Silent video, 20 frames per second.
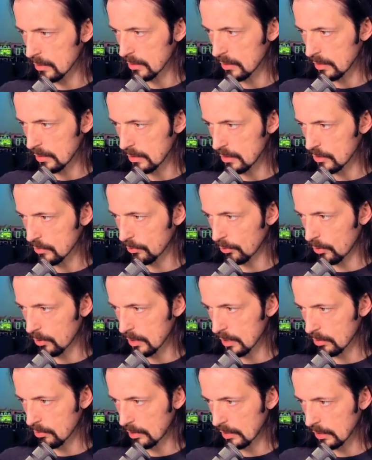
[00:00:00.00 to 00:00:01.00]
these
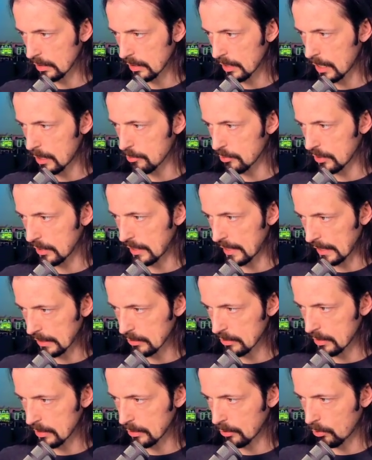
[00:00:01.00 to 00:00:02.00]
420 times, it
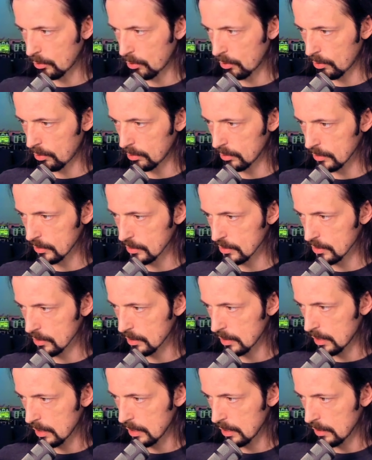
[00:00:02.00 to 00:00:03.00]
actually calls
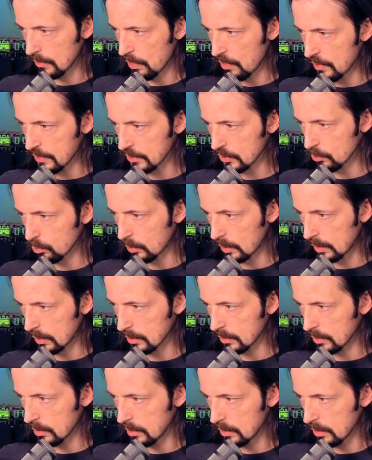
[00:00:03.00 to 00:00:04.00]
this
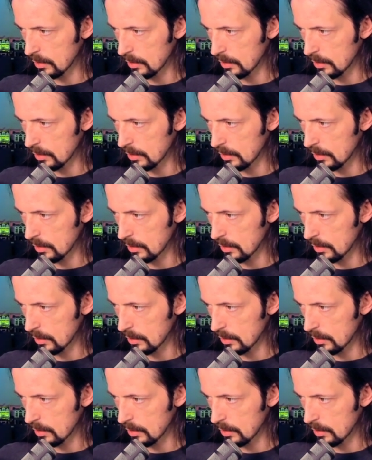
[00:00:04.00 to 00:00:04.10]
one